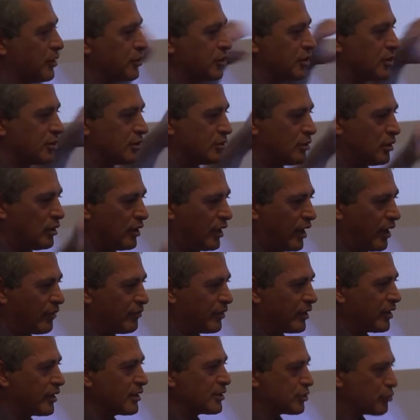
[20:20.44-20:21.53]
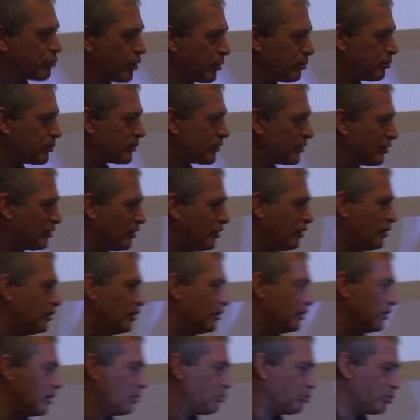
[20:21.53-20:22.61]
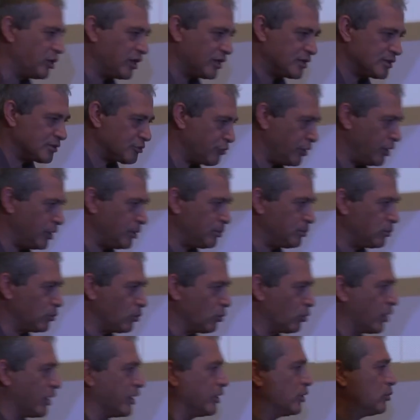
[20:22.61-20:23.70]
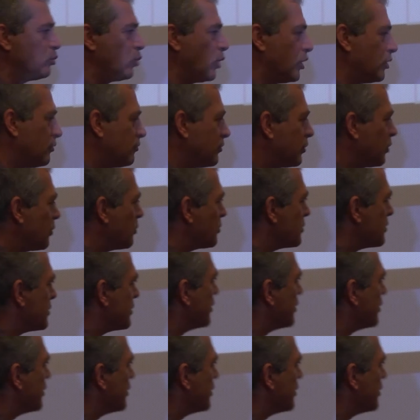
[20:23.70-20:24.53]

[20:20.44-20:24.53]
just having a script, a pig script, or any one of those